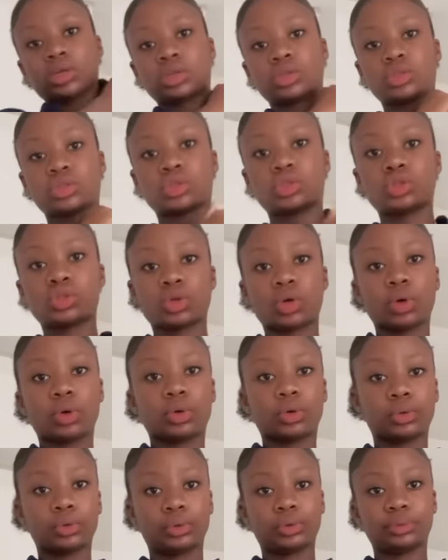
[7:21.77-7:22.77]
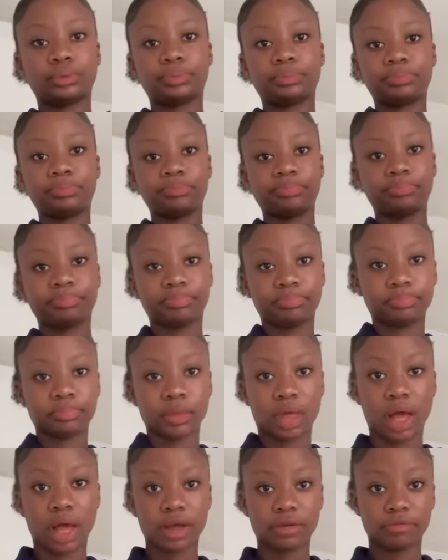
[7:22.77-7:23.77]
so
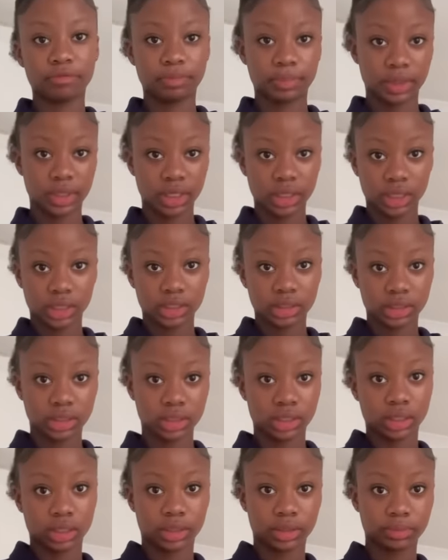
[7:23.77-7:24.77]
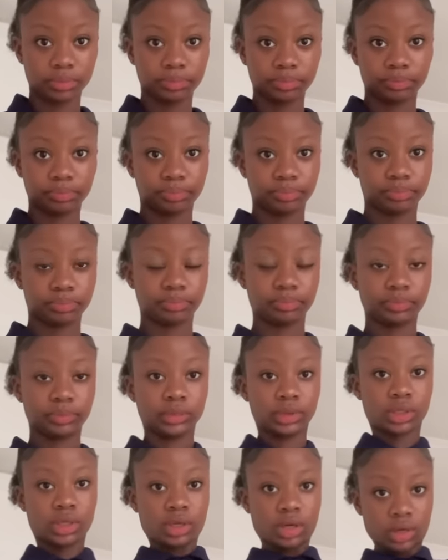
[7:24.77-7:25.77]
I have PE today,
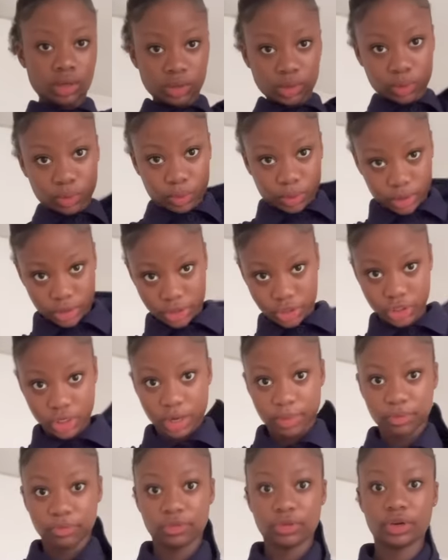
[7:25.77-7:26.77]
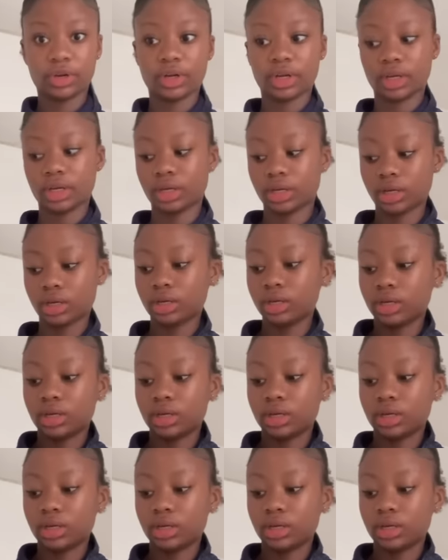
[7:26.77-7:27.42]
which I'm very,